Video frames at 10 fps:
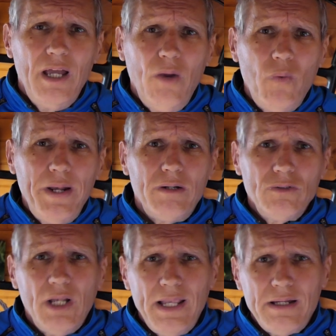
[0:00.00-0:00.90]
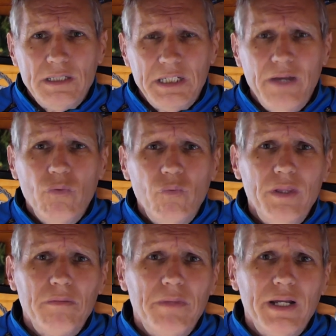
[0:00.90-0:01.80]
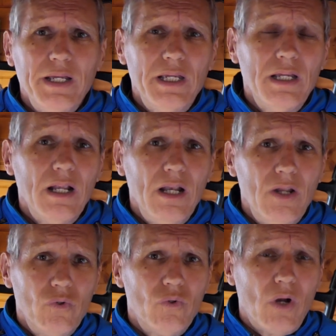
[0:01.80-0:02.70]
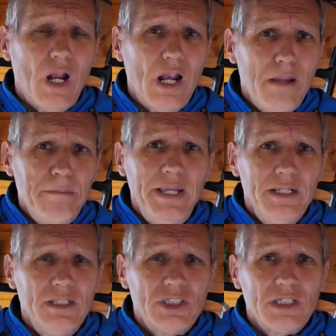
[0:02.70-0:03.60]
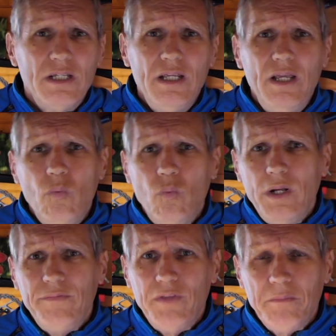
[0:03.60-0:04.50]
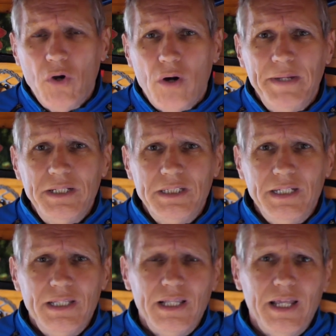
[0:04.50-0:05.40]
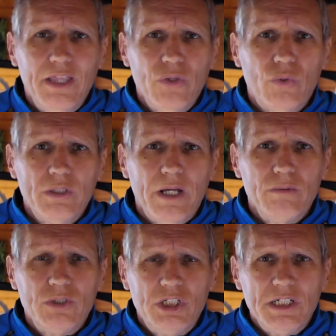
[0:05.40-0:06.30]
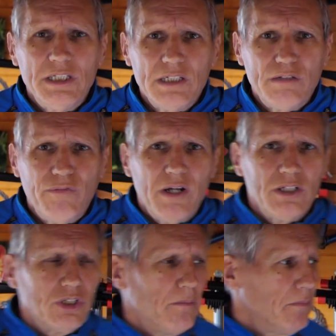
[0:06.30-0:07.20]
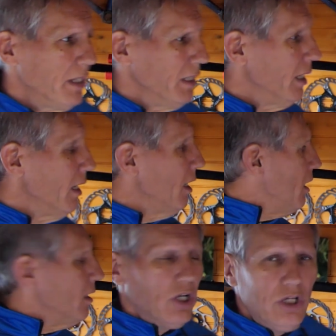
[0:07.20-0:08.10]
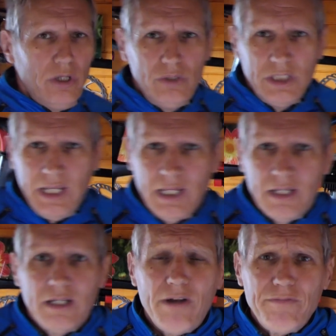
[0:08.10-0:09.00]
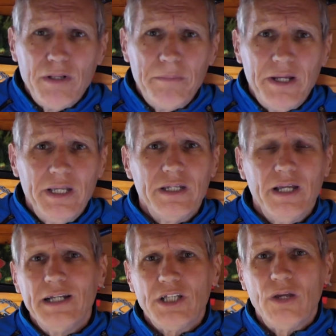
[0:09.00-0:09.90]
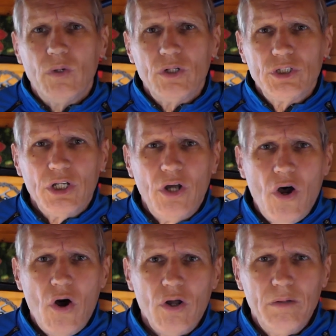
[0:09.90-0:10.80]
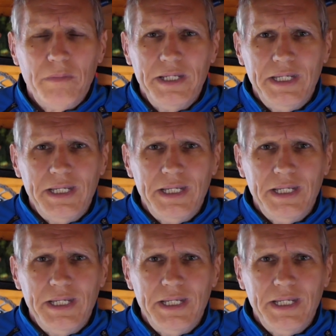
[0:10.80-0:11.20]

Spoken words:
And when I was last out with my local club mates, one of them commented that they thought I was just as fast on my acoustic gravel bike as I was on my